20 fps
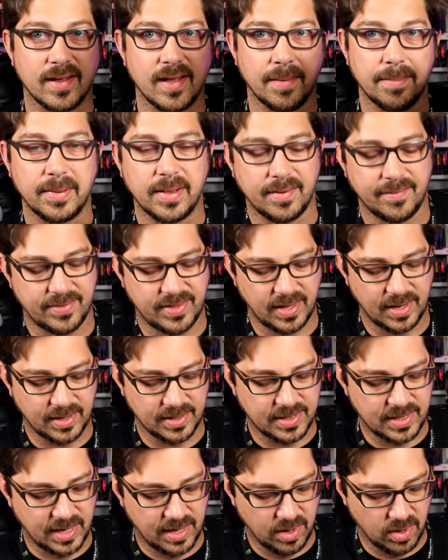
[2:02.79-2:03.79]
couple of
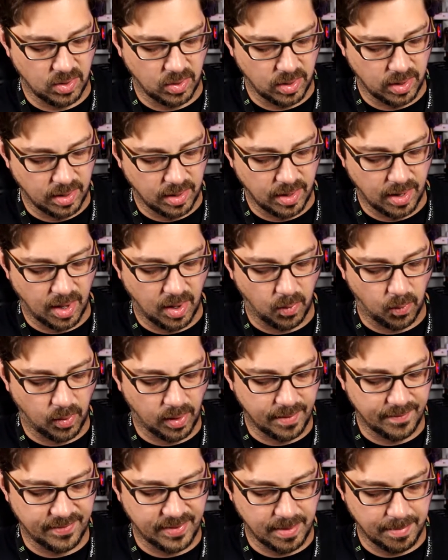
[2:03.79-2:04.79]
things here,
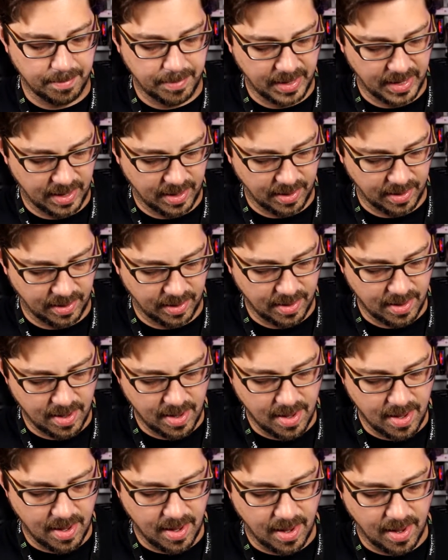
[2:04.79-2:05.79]
one of them being
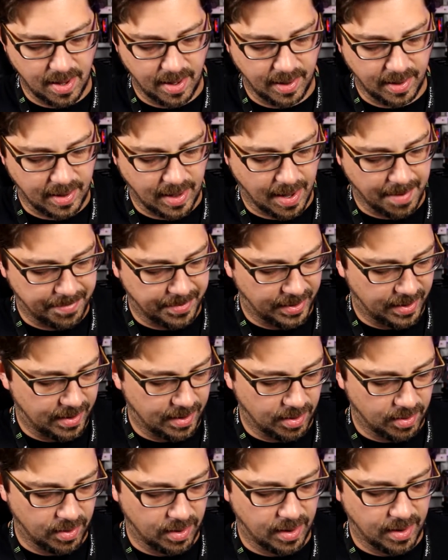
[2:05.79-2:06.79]
a copy
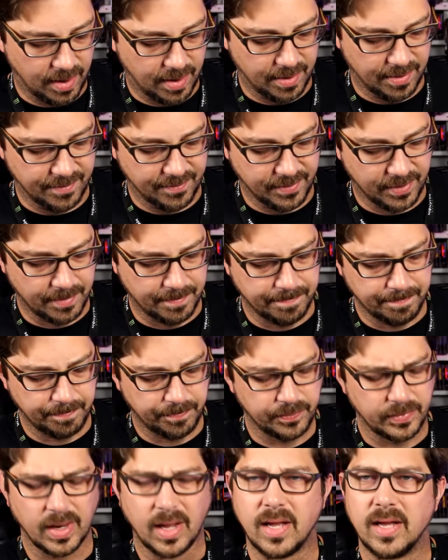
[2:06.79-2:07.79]
here of
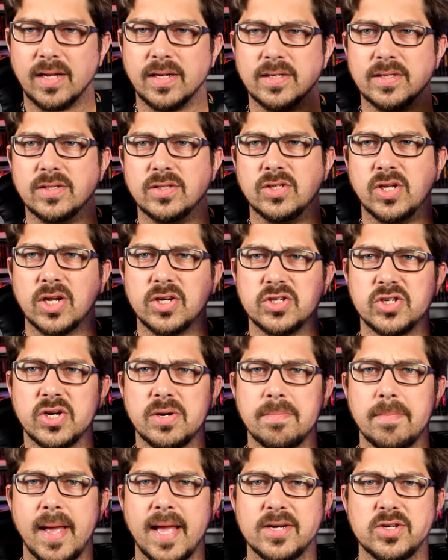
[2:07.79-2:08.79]

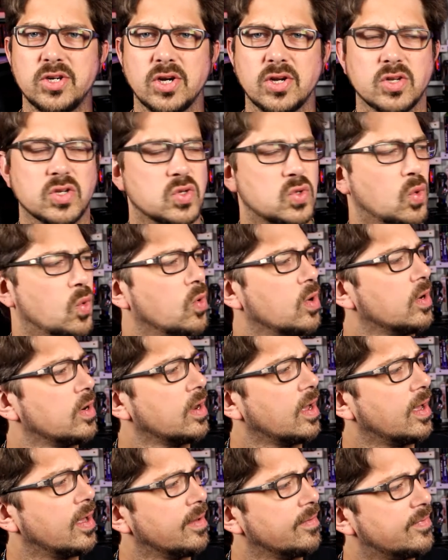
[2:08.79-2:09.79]
Dungeon Magic, Sword
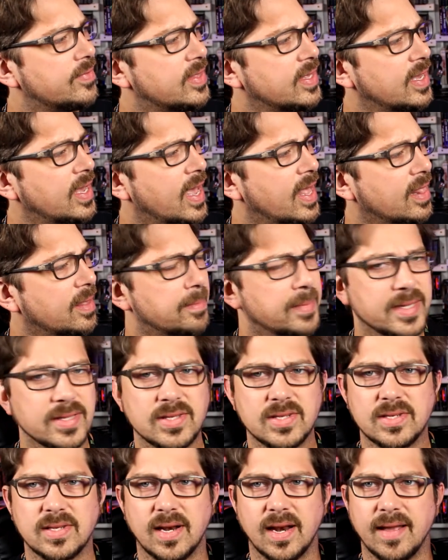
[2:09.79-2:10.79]
of the
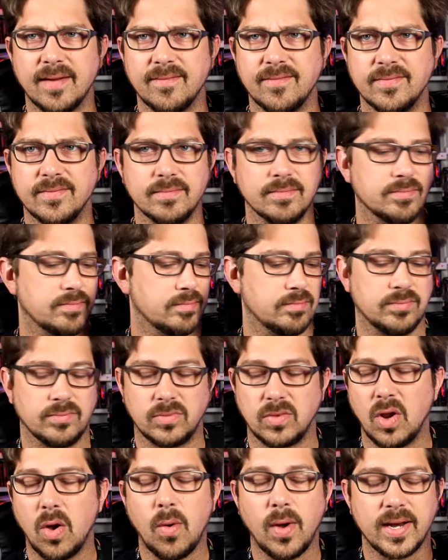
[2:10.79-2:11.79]
Elements, and I have
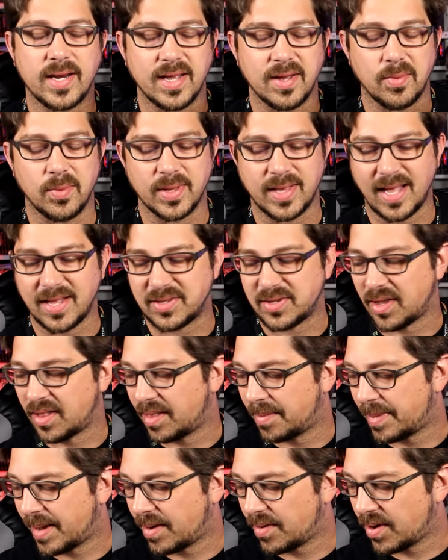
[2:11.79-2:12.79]
no idea what that's
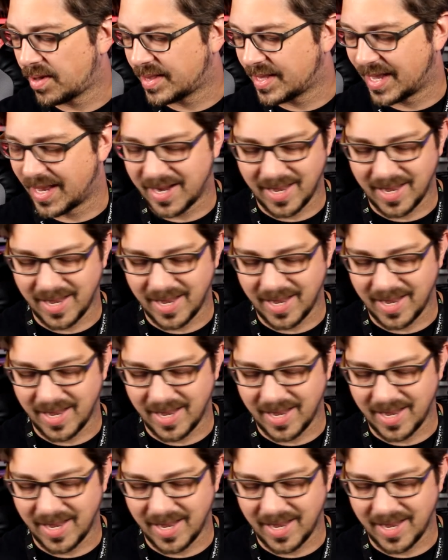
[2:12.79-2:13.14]
all about on the